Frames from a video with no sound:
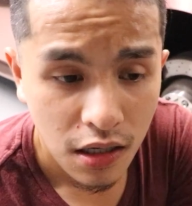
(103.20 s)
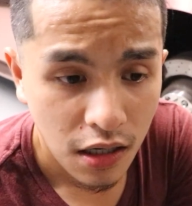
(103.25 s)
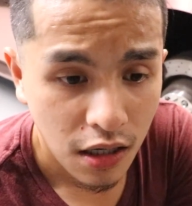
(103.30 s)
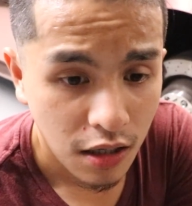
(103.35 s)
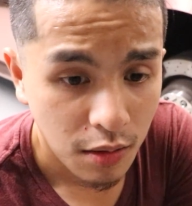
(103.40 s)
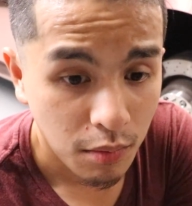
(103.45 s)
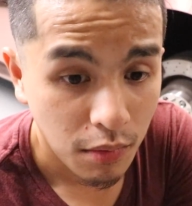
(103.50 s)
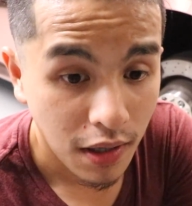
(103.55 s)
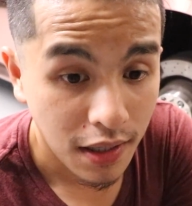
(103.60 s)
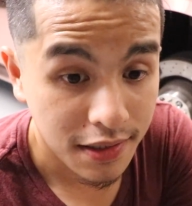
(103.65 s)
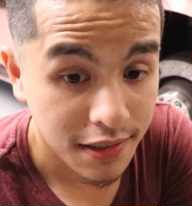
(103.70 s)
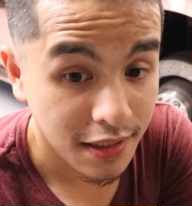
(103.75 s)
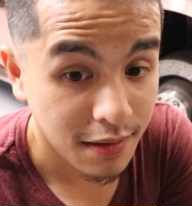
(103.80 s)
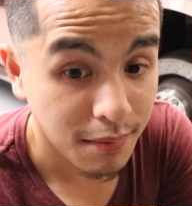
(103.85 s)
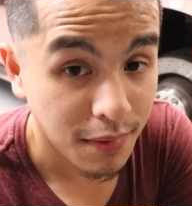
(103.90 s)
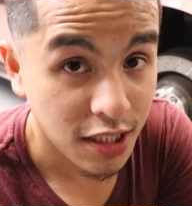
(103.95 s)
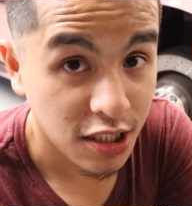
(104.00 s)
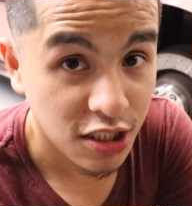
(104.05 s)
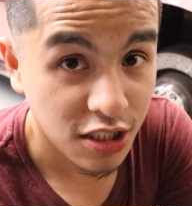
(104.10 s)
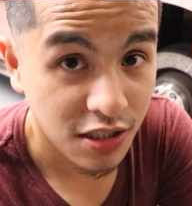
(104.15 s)
I did
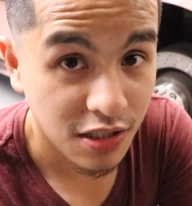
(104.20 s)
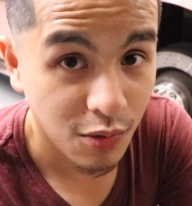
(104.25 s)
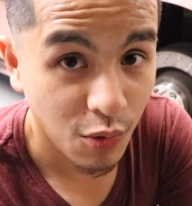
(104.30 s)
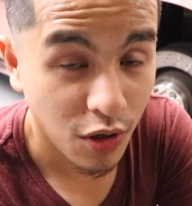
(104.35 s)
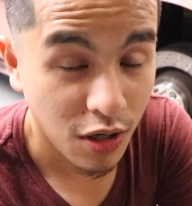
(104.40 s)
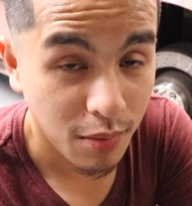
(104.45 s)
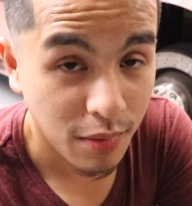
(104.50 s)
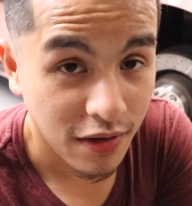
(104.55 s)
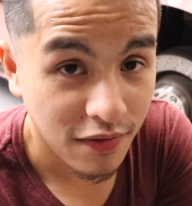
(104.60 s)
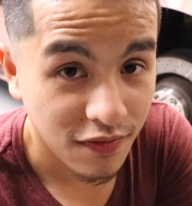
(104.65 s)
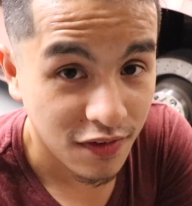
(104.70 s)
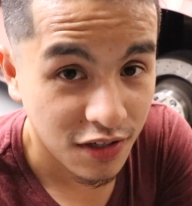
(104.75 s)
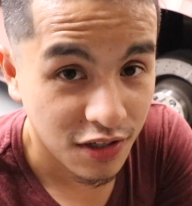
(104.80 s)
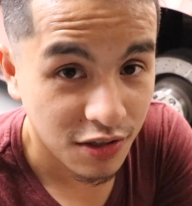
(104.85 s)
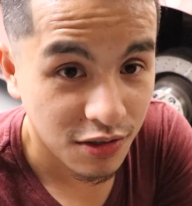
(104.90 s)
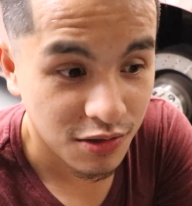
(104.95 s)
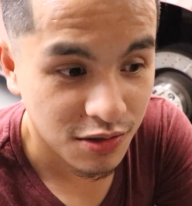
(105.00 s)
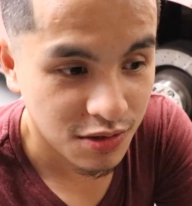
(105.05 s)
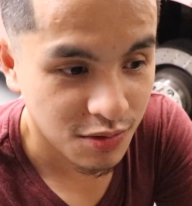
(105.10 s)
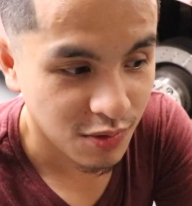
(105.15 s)
mention in one of my
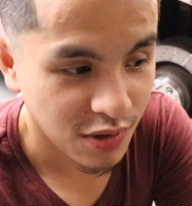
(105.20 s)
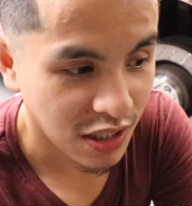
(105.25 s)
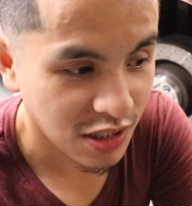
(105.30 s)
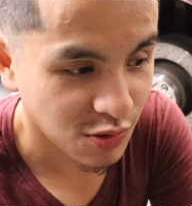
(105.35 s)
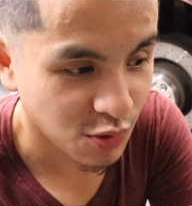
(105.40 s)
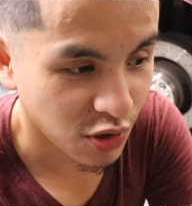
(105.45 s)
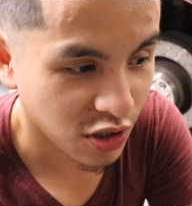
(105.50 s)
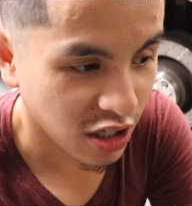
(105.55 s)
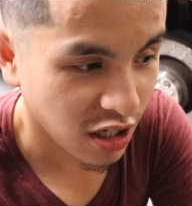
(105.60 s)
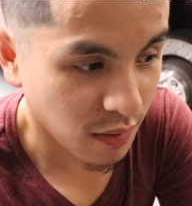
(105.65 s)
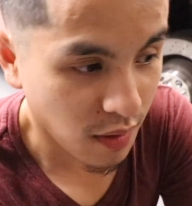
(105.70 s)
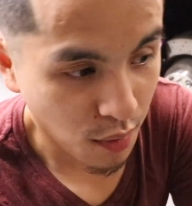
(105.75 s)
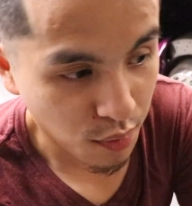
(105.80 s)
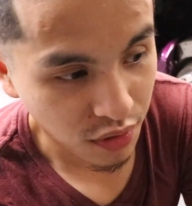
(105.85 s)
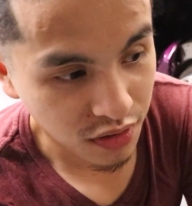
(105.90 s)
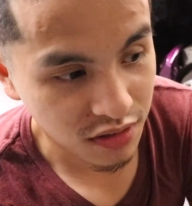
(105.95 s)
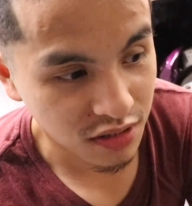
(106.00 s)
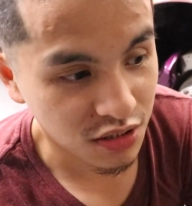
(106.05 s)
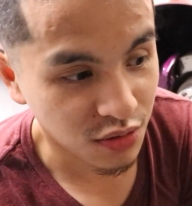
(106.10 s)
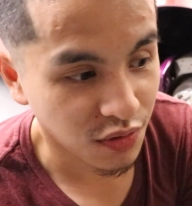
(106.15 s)
videos when I was working on my
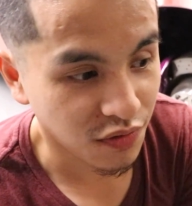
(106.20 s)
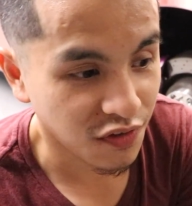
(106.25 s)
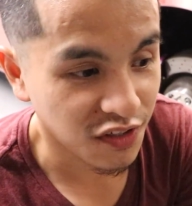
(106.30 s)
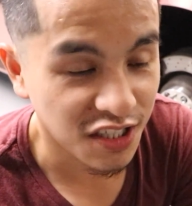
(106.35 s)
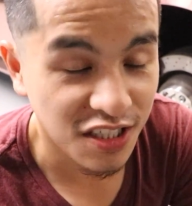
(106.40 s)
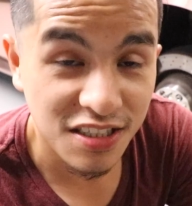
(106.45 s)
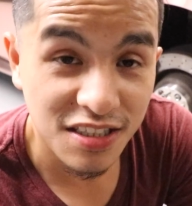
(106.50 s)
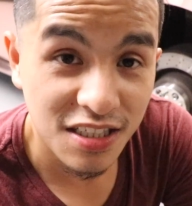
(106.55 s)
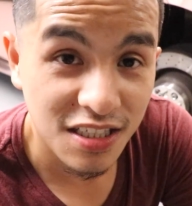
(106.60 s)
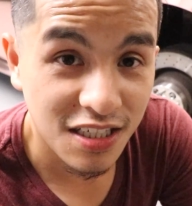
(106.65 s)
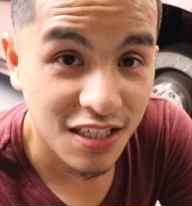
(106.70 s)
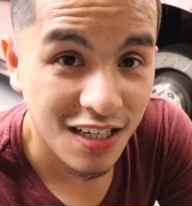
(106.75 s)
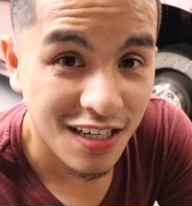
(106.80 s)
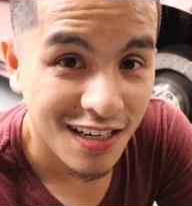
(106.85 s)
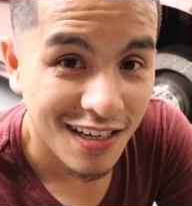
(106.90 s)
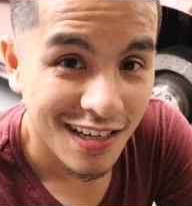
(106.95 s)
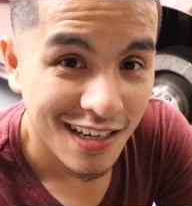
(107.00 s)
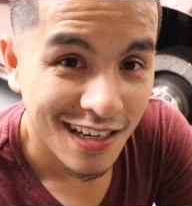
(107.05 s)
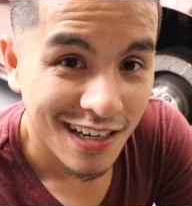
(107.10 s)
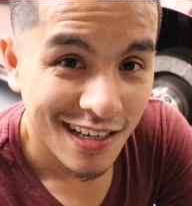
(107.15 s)
brother's 350Z
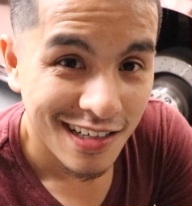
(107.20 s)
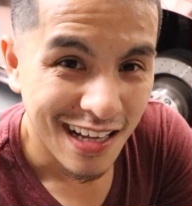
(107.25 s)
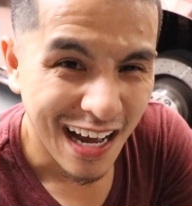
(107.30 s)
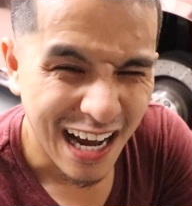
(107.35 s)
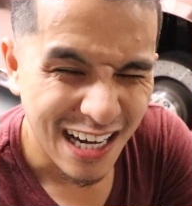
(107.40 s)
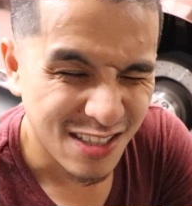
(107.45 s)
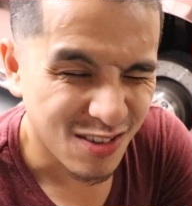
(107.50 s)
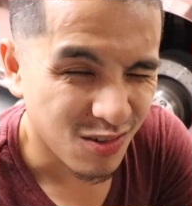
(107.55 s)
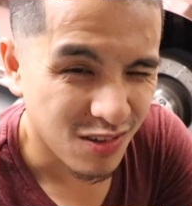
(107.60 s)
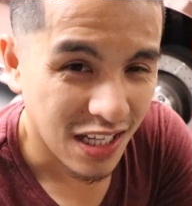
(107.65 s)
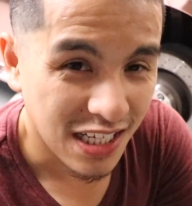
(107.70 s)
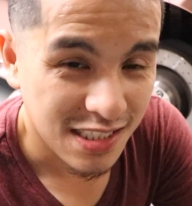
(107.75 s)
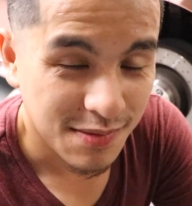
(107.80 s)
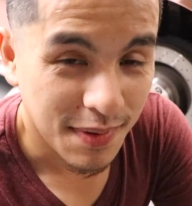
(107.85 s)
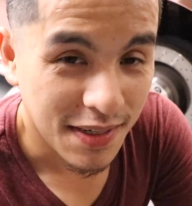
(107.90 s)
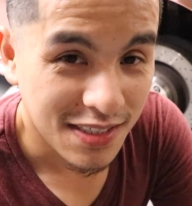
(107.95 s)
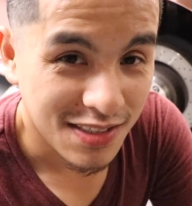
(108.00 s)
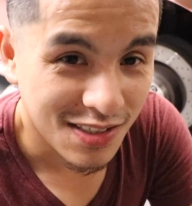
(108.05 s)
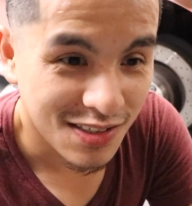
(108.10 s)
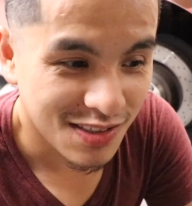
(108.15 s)
that I don't like
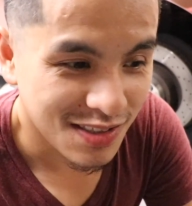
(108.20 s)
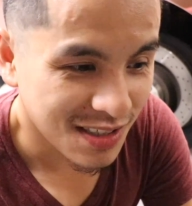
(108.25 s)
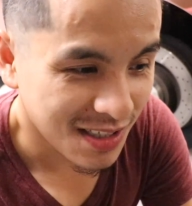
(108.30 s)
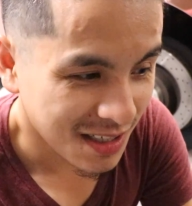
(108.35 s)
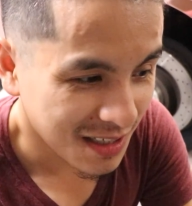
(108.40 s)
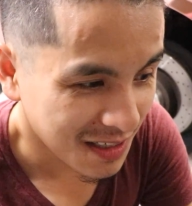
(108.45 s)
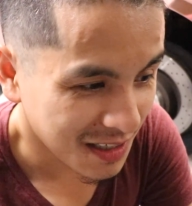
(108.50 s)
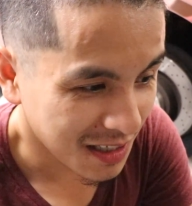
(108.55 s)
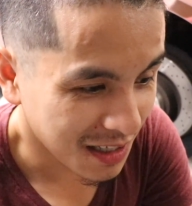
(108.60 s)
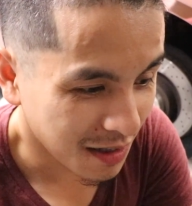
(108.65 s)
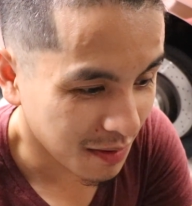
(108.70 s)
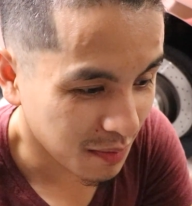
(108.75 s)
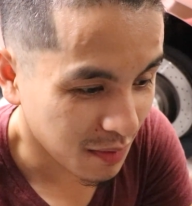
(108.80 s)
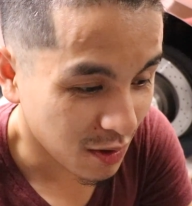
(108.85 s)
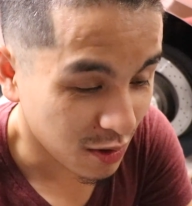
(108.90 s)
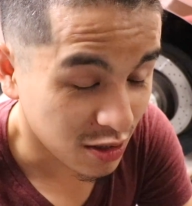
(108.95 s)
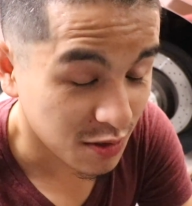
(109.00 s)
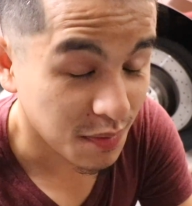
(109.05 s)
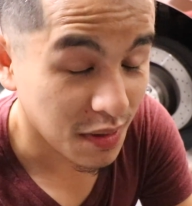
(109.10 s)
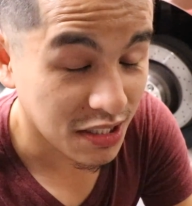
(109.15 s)
spacers
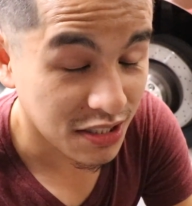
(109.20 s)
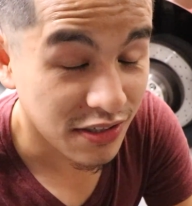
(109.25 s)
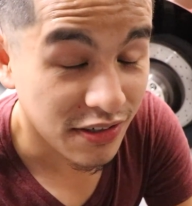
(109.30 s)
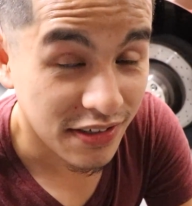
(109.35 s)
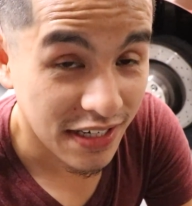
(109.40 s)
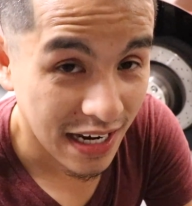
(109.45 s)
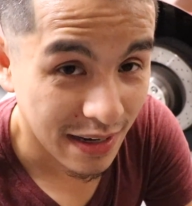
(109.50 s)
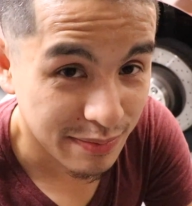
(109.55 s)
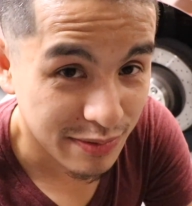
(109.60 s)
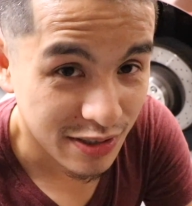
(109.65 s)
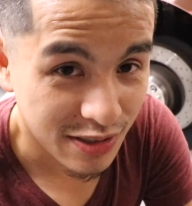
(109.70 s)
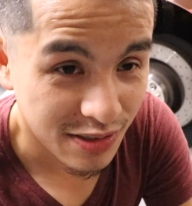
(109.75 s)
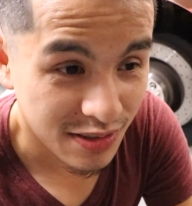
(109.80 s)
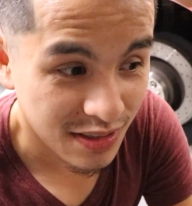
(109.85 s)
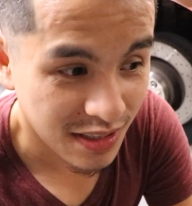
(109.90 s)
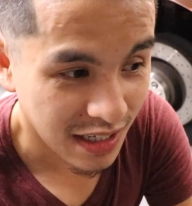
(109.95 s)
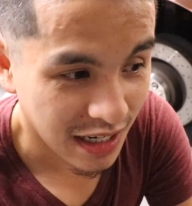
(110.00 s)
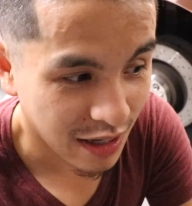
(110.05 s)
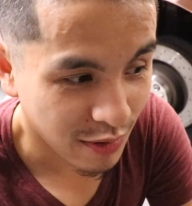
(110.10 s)
or spacer adapters.